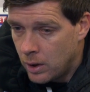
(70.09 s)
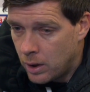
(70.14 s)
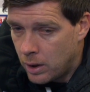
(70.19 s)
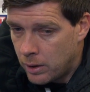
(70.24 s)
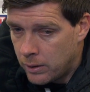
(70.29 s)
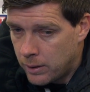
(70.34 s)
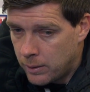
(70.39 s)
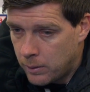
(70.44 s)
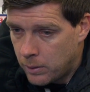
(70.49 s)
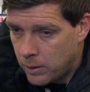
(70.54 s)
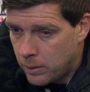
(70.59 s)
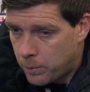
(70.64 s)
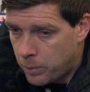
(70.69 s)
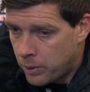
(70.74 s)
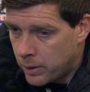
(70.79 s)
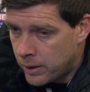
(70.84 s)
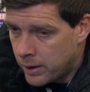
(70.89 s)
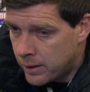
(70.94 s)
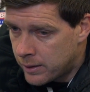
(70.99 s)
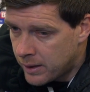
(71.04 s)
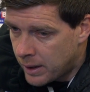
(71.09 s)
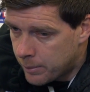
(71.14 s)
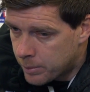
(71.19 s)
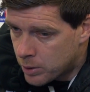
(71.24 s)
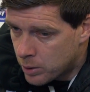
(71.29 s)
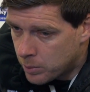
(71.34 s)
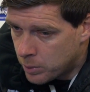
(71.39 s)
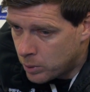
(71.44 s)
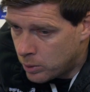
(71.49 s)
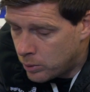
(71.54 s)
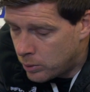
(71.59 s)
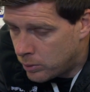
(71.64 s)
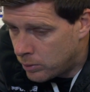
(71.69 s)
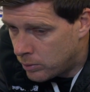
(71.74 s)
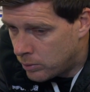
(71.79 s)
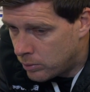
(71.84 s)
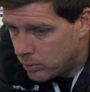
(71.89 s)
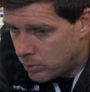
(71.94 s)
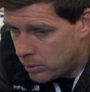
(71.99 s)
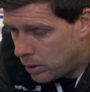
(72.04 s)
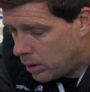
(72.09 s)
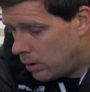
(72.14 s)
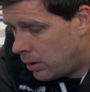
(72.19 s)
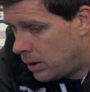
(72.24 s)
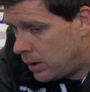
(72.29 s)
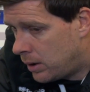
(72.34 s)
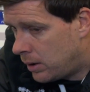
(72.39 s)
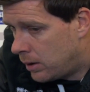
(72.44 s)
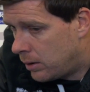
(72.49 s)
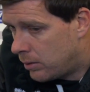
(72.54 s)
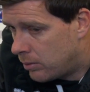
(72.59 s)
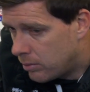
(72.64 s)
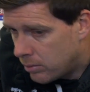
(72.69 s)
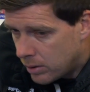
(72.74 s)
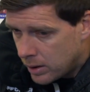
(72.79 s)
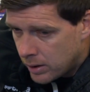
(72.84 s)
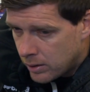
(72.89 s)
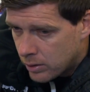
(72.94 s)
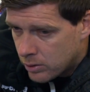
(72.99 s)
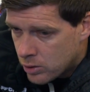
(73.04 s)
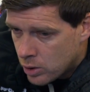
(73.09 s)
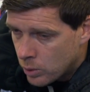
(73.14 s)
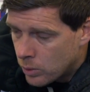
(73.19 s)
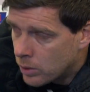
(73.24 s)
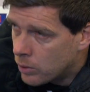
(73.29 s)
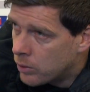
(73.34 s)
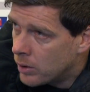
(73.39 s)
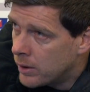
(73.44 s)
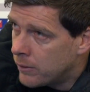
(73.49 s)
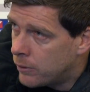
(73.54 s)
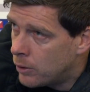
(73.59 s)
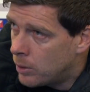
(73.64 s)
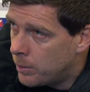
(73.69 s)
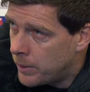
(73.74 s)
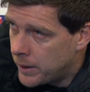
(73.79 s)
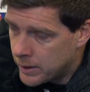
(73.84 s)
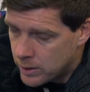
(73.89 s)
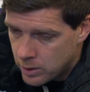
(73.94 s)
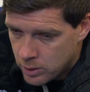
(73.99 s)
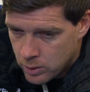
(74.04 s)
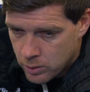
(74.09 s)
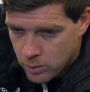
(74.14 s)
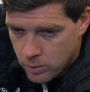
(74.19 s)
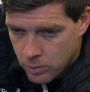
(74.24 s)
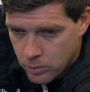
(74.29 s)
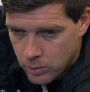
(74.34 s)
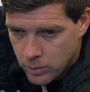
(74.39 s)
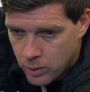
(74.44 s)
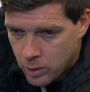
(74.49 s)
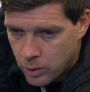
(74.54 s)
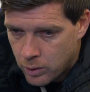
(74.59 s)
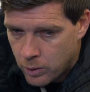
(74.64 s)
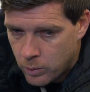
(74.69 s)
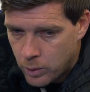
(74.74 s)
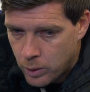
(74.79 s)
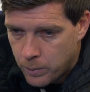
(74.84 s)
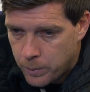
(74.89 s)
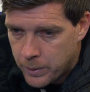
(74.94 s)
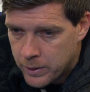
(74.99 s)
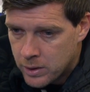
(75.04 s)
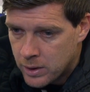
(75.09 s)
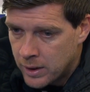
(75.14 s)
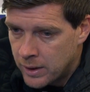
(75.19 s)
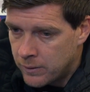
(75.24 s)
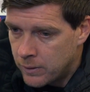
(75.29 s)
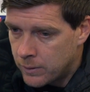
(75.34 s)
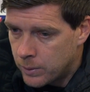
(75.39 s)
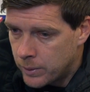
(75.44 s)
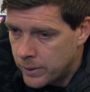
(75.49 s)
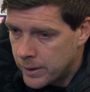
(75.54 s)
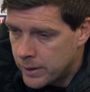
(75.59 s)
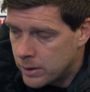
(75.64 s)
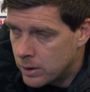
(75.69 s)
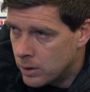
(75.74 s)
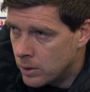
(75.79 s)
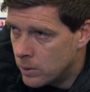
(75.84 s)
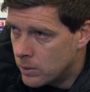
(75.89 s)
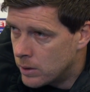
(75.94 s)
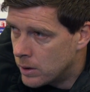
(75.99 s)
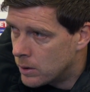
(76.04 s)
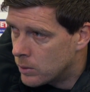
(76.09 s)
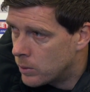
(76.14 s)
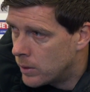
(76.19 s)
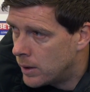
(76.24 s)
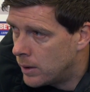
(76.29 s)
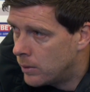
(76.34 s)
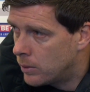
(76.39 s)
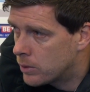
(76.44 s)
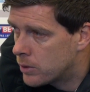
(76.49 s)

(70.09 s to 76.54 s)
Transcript: And they're pretty adaptable in two or three formations. We've got another one up our sleeve if we need to use it as well.